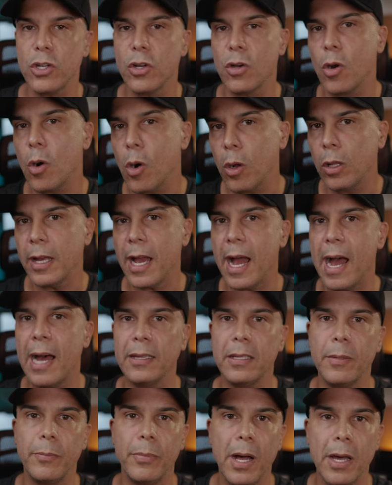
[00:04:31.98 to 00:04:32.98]
You call it
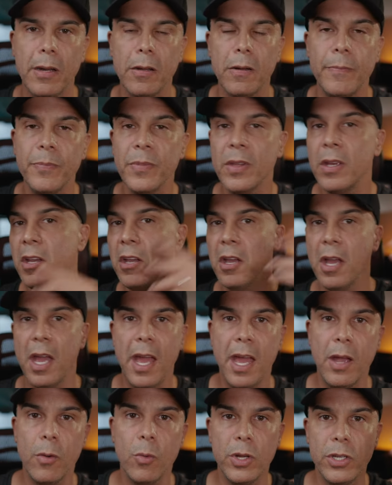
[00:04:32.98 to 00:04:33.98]
at the bottom,
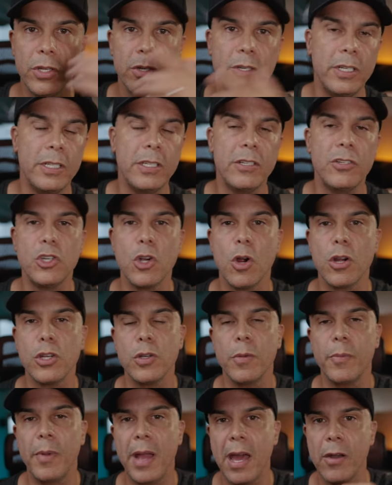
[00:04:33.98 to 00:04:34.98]
and when you need to
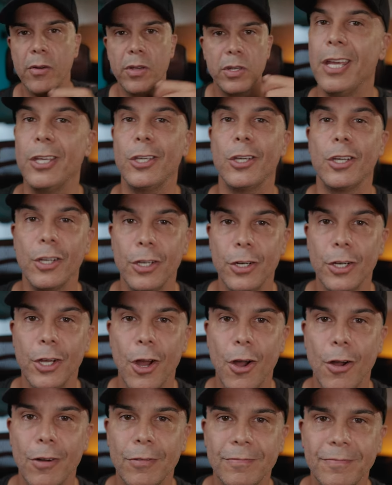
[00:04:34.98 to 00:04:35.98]
charge your battery, you're good to
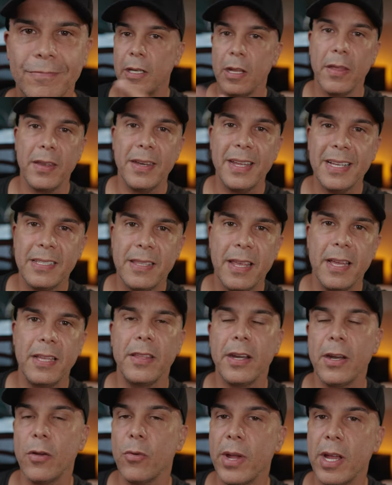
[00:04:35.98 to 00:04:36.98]
go. Now, the next
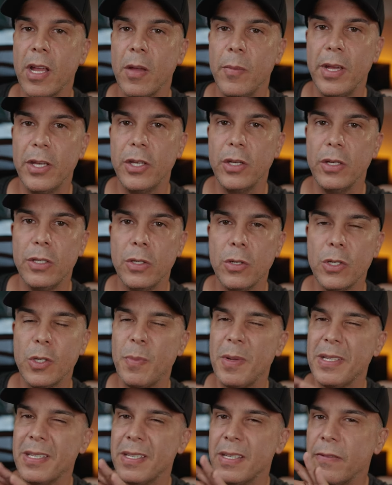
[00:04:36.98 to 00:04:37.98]
thing that I recommend you do
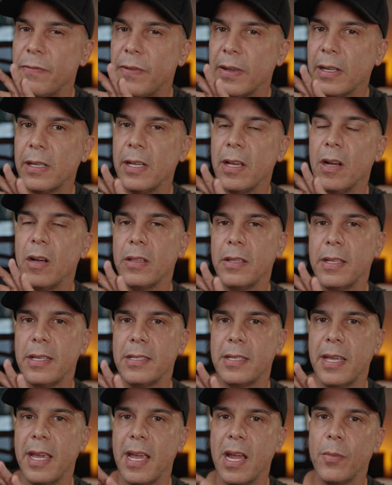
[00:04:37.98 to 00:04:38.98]
specifically on
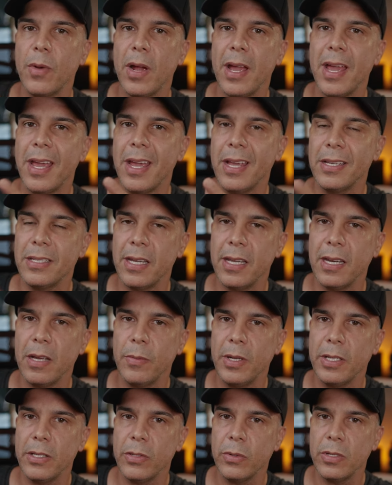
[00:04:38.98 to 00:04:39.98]
this camera is gonna
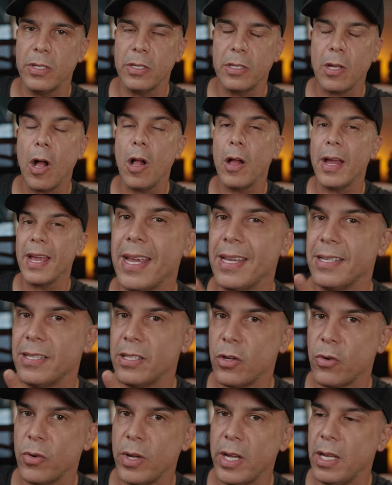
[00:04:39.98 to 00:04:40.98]
be to install a
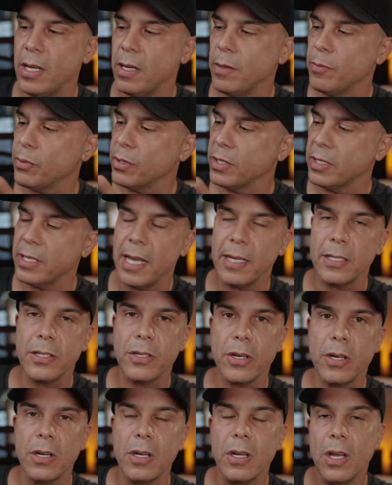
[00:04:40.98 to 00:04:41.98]
screen
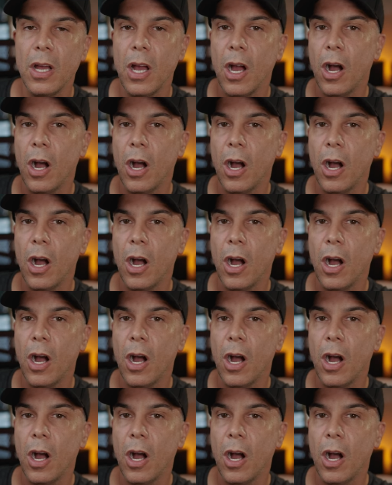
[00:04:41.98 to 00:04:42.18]
protector